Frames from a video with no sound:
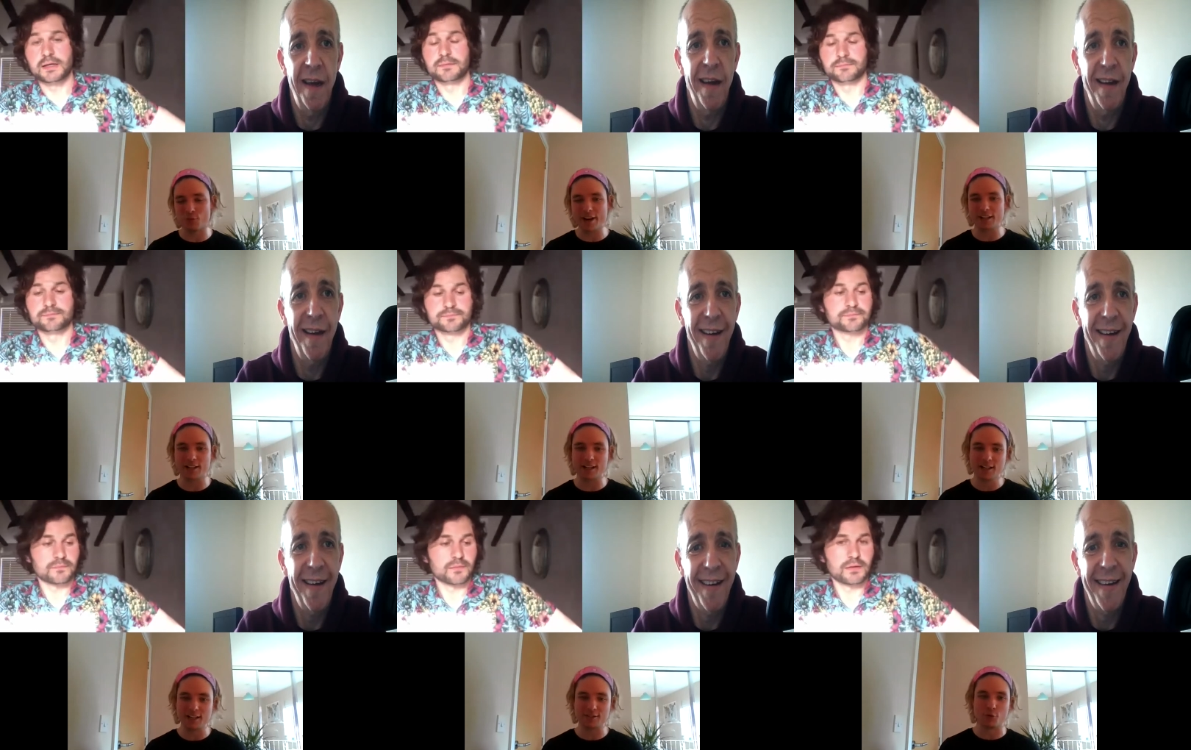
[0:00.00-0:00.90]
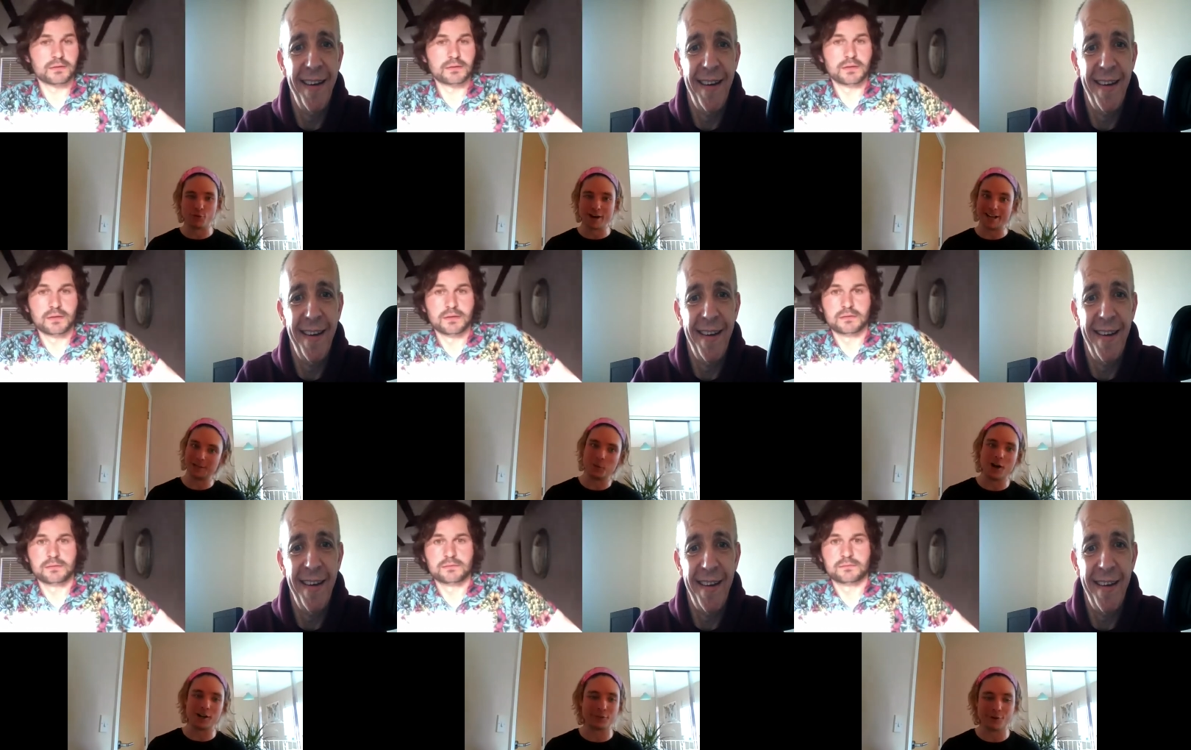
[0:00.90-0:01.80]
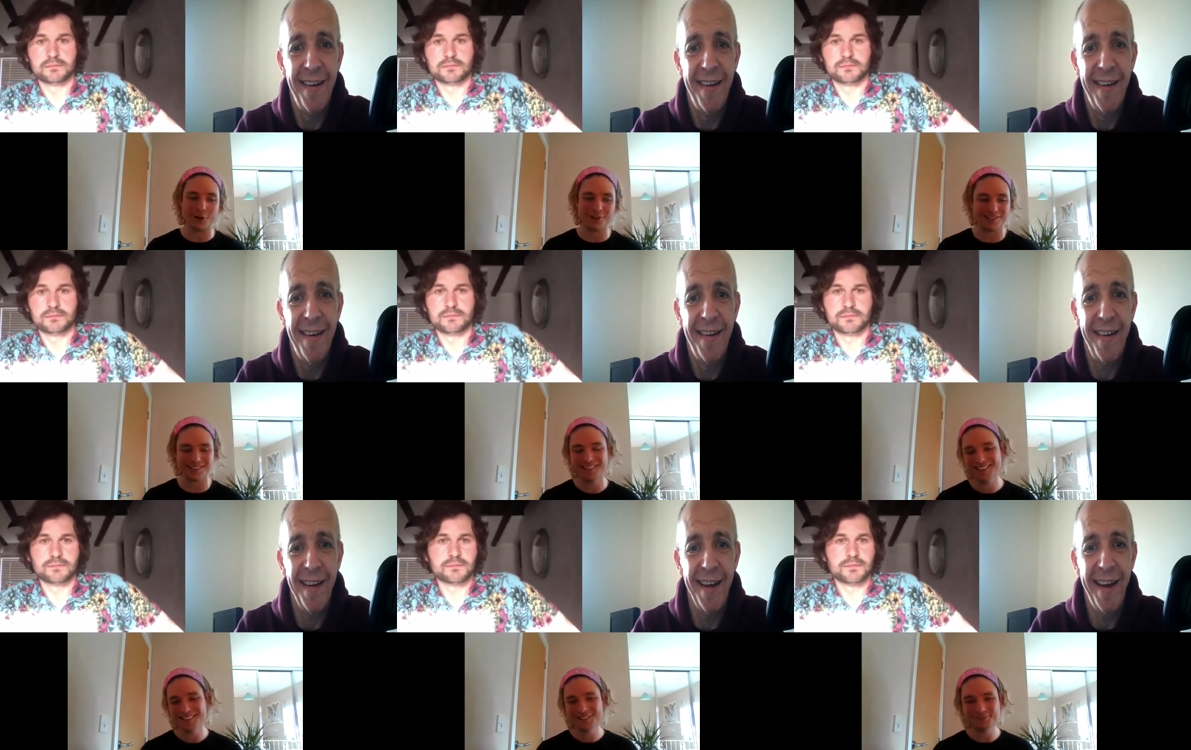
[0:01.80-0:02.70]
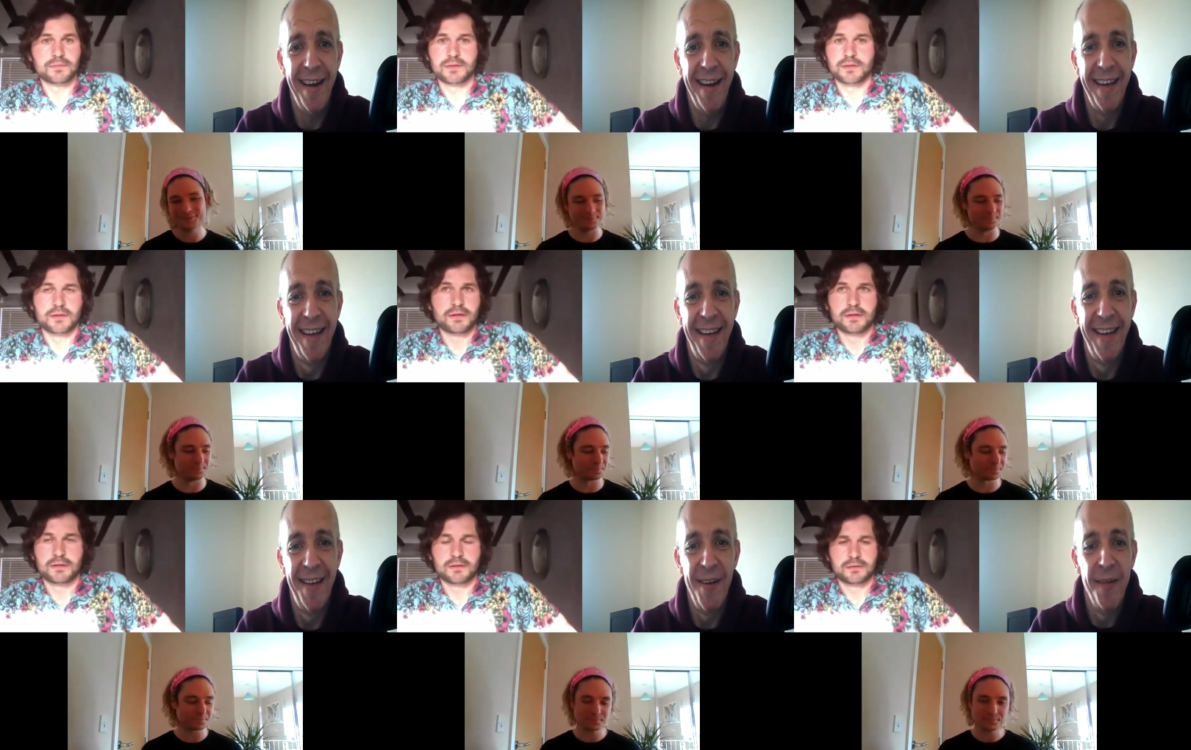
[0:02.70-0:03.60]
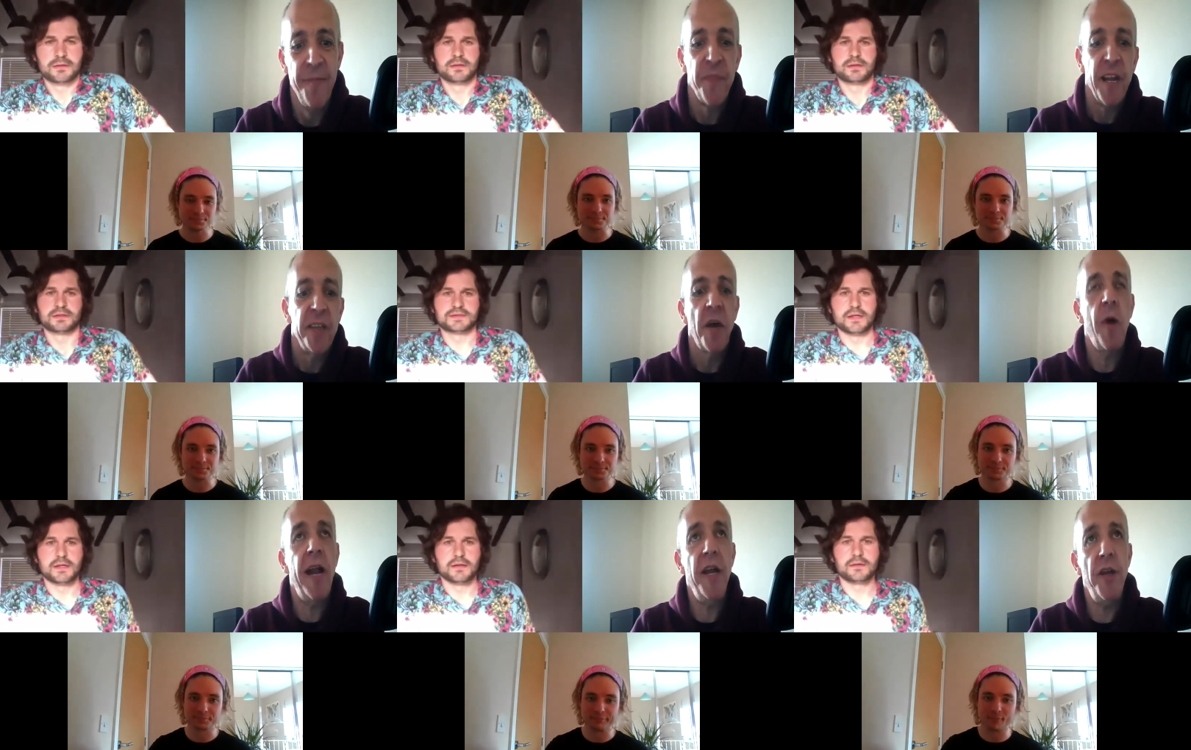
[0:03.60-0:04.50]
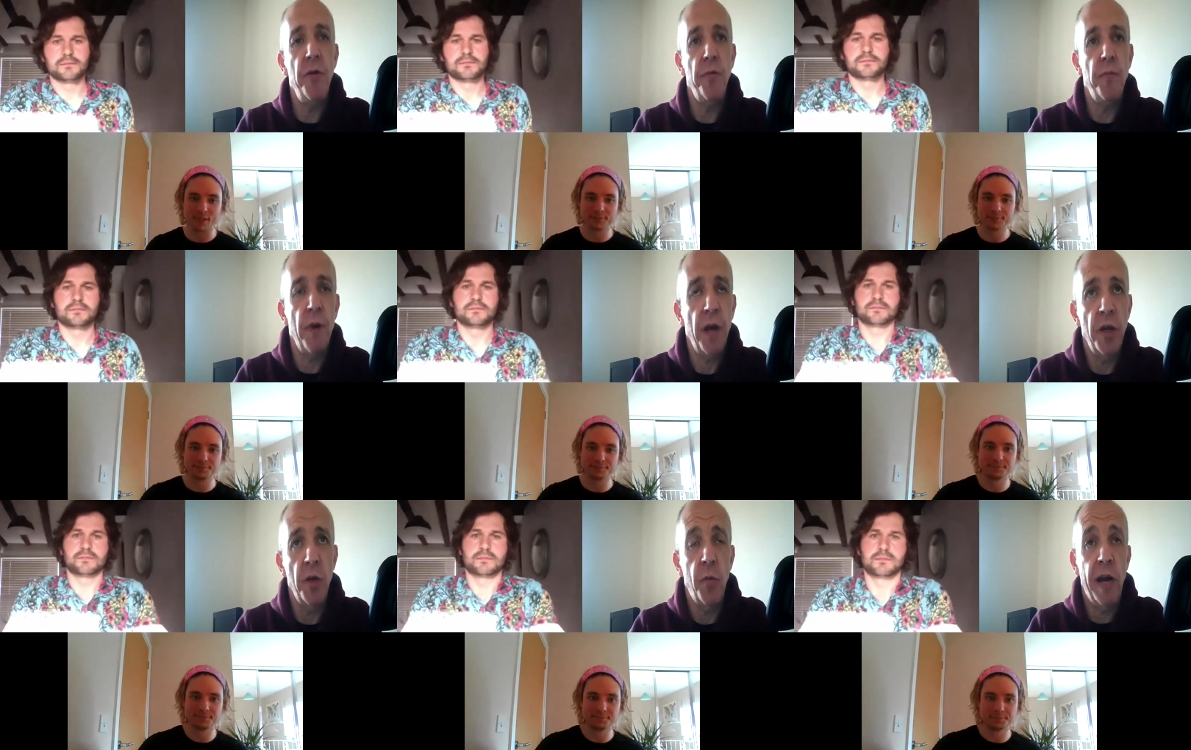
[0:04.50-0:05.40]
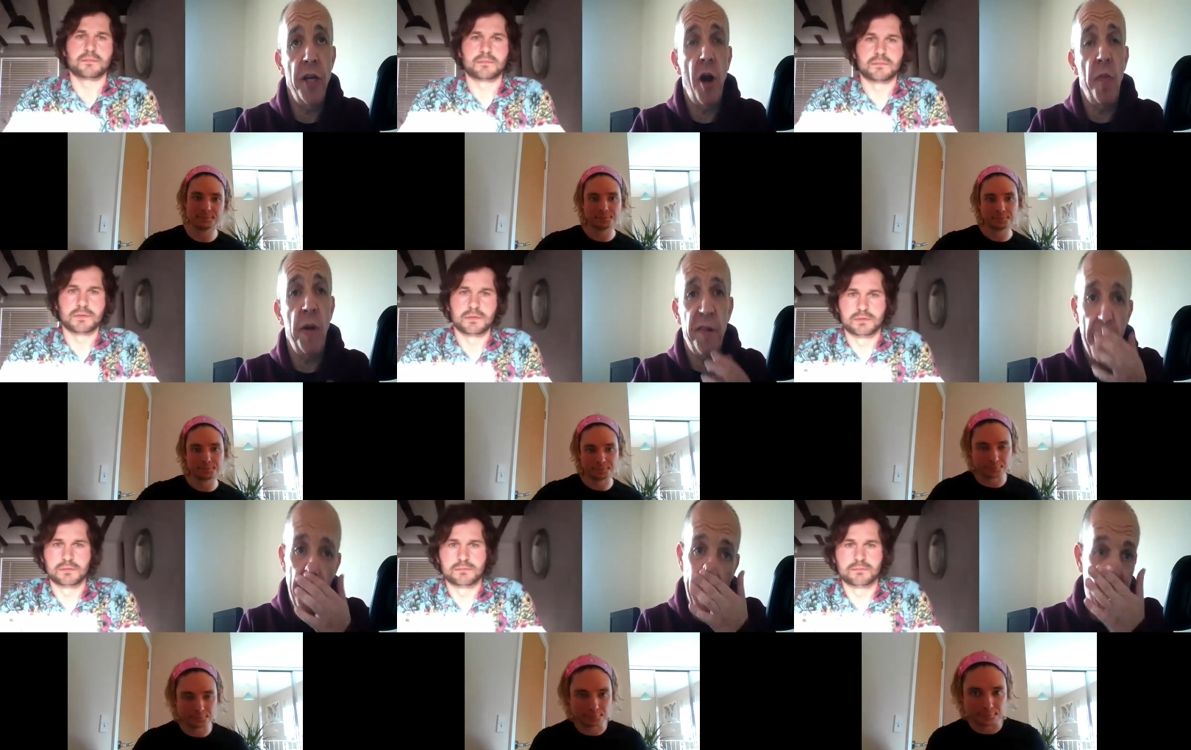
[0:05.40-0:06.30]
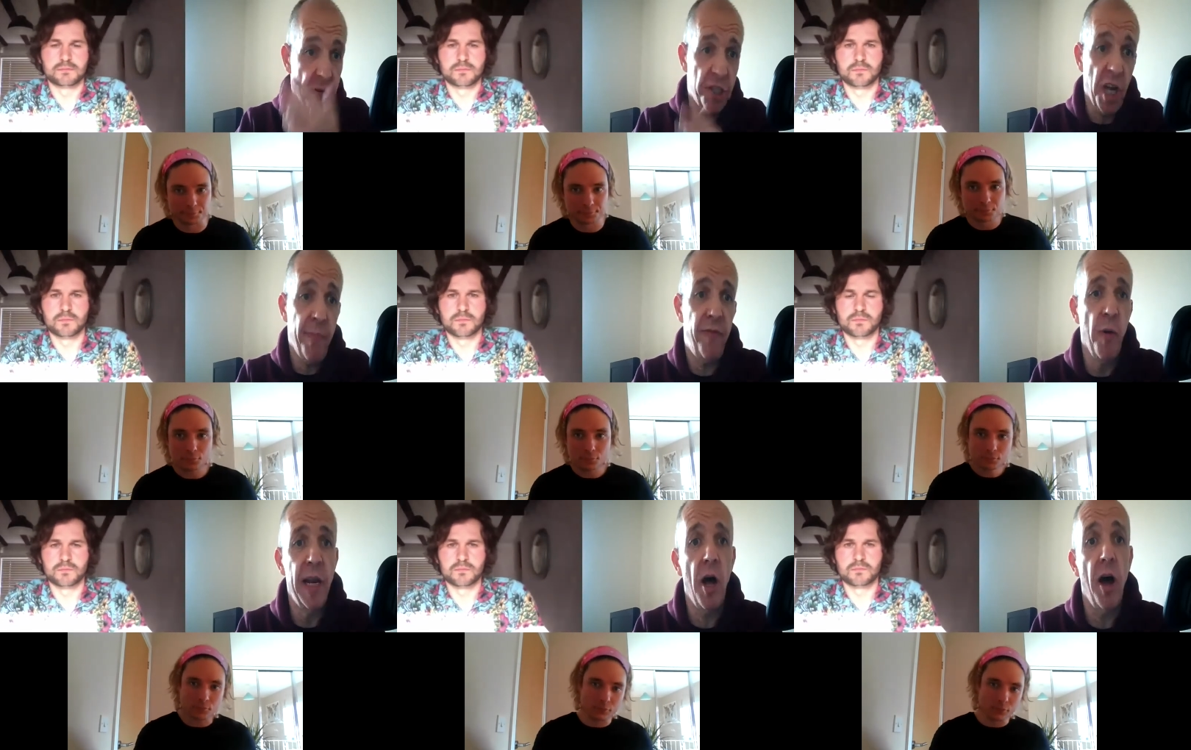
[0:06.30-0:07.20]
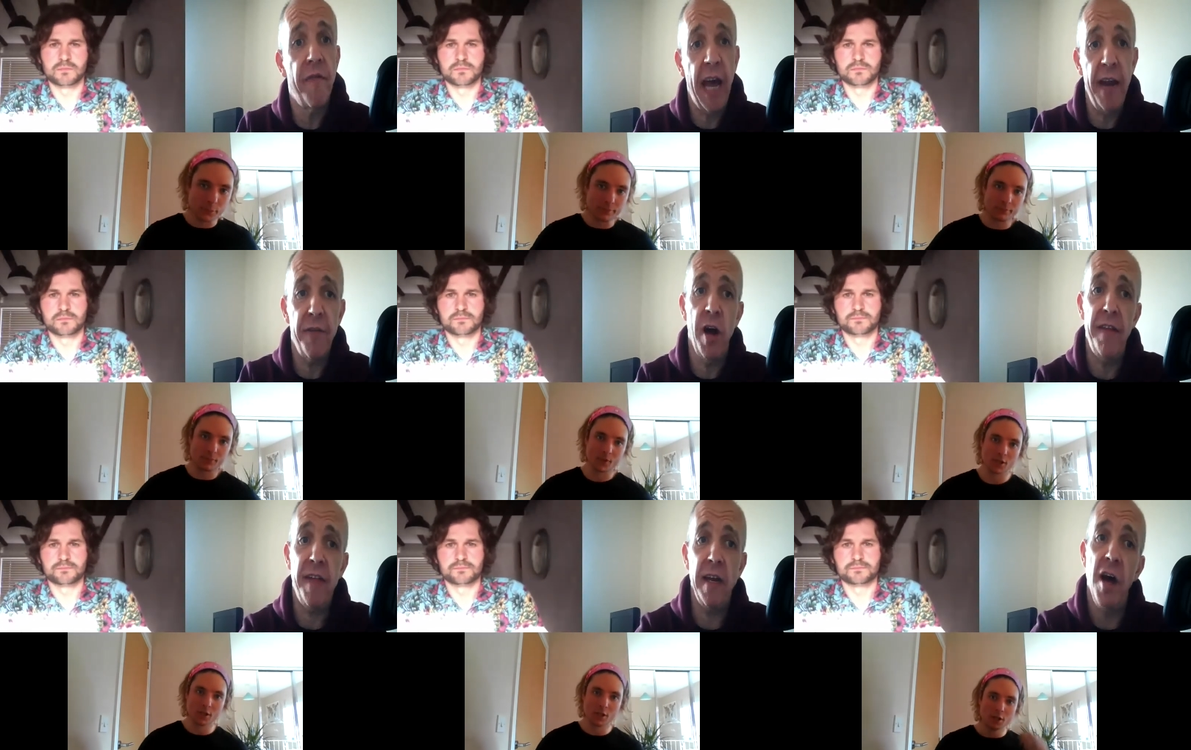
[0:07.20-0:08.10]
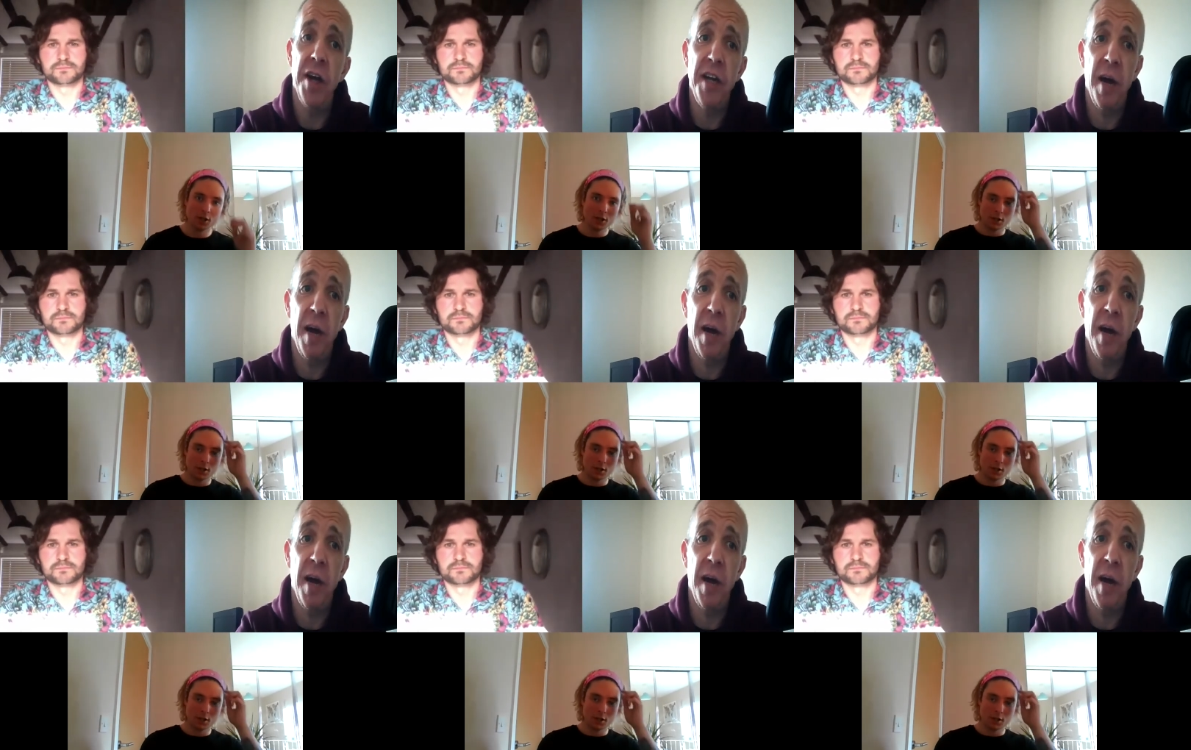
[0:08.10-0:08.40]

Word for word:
Speaker 1: not really, it's not really worked for us.
Speaker 2: Yeah. so it. when are you are you when are you hoping to get back out and start performing live again? Have you got anything lined